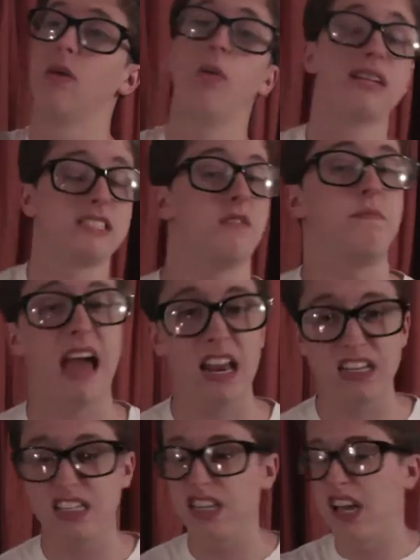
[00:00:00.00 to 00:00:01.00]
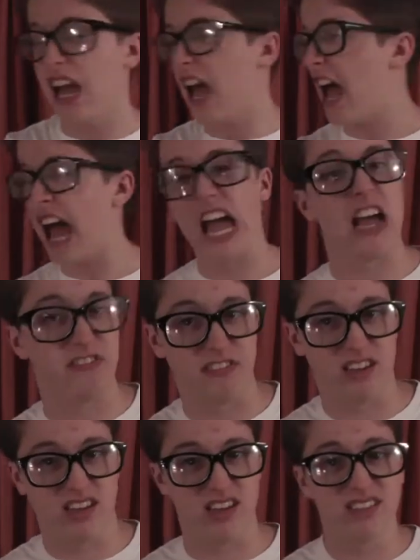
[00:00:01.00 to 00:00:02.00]
went to bed, out of
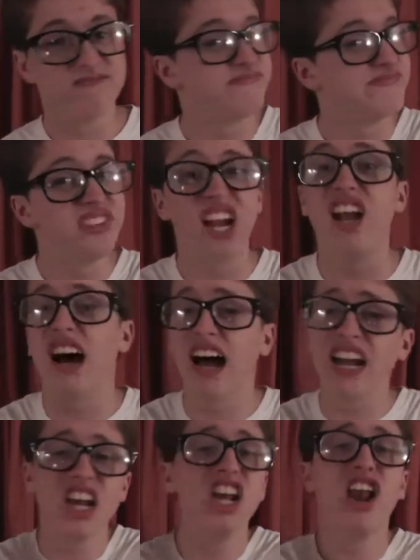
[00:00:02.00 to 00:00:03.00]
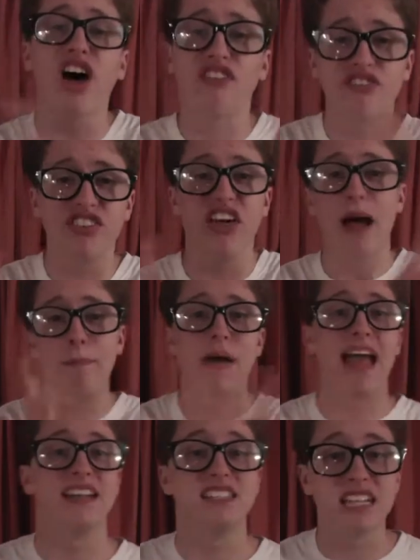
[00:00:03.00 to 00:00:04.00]
it. I loved that
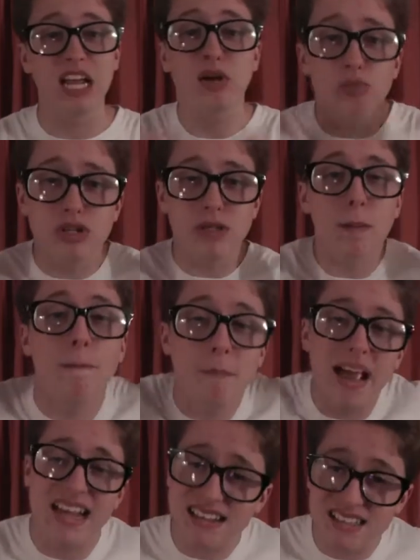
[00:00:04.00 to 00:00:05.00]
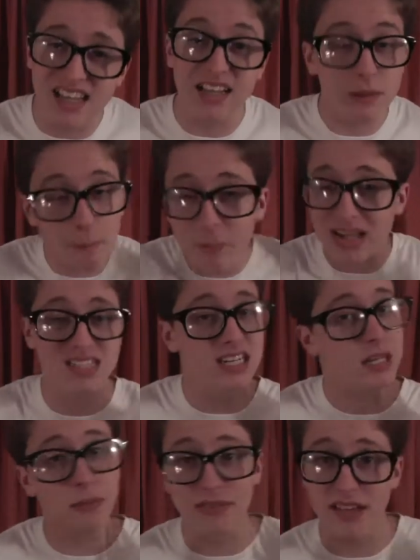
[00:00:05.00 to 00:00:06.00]
bed. It was amazing. The best
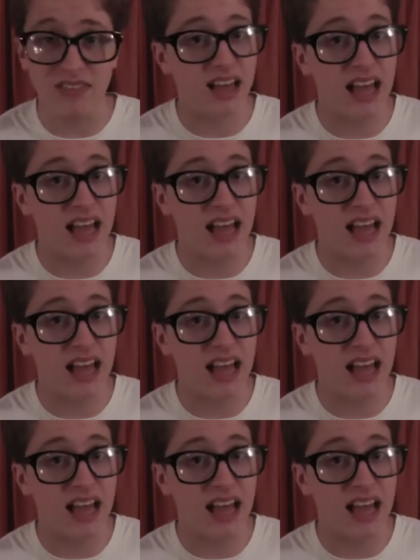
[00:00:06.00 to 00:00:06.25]
sleep I've ever